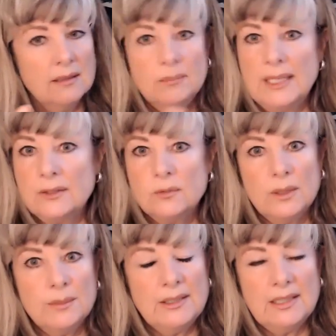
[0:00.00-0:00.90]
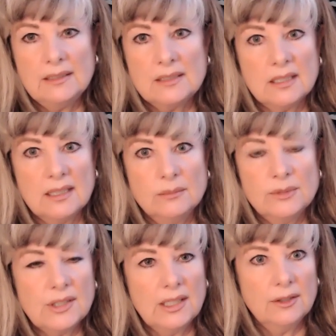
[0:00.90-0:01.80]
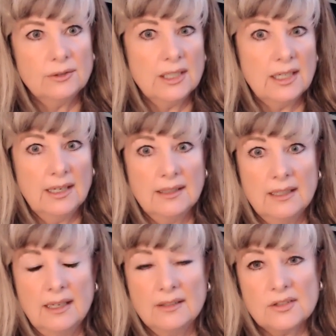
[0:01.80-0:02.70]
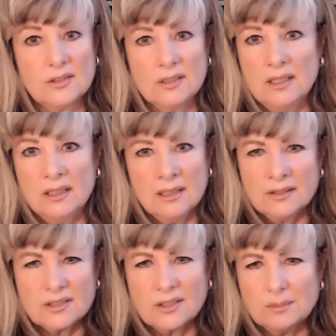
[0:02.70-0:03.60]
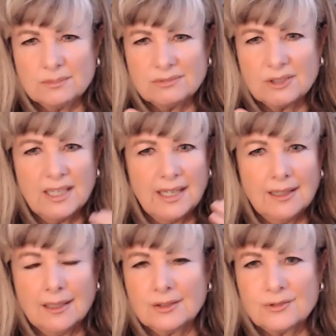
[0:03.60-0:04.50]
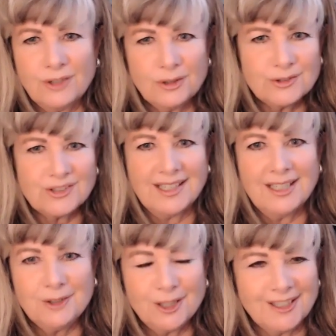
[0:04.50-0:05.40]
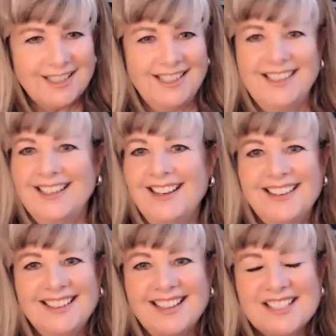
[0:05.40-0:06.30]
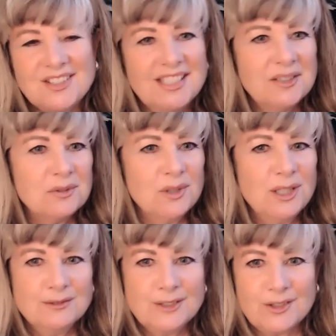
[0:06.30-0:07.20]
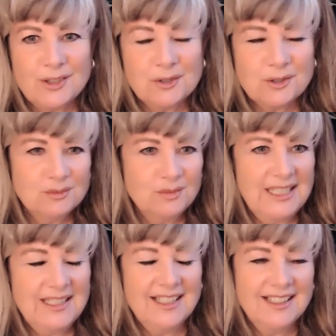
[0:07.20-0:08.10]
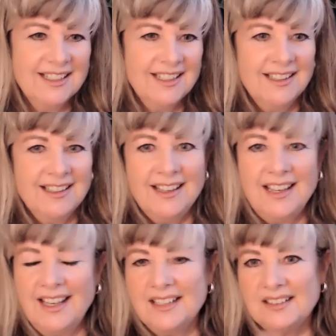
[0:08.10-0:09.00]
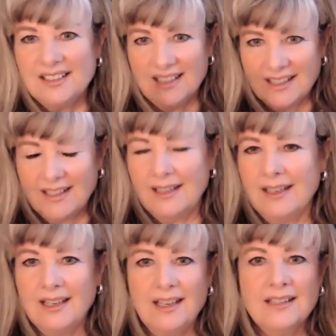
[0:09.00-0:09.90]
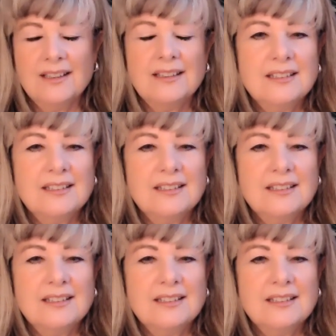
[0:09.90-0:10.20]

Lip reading: Men and women need to come together again and stop creating this false hierarchy. I see it all over social media, and the